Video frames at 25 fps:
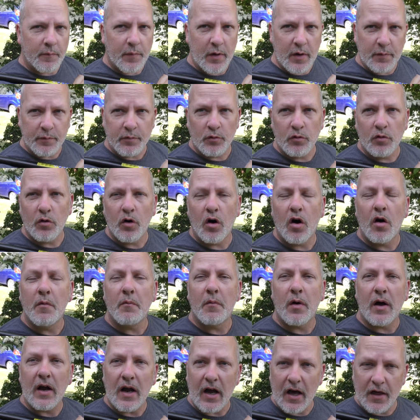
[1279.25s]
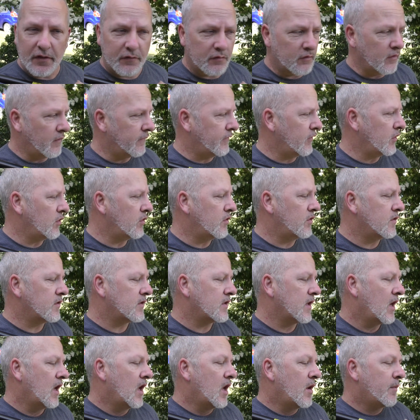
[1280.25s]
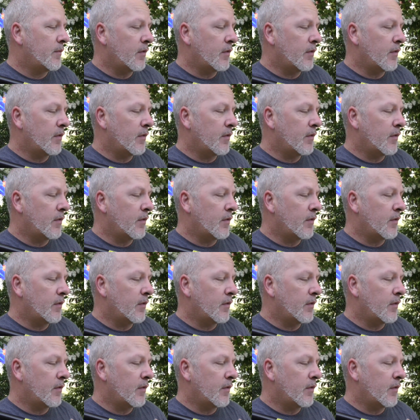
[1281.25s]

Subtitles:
people on my other reviews